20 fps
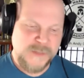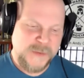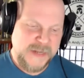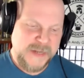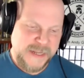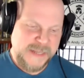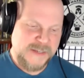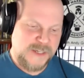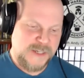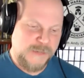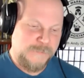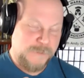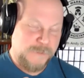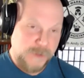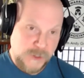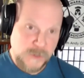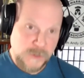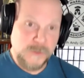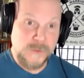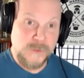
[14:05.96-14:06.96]
been easy for
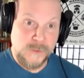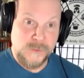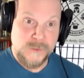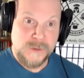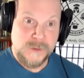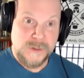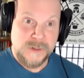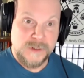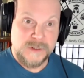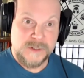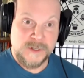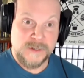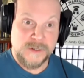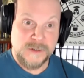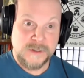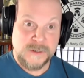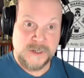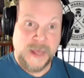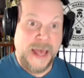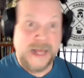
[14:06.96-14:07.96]
you to
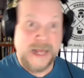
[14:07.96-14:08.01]
to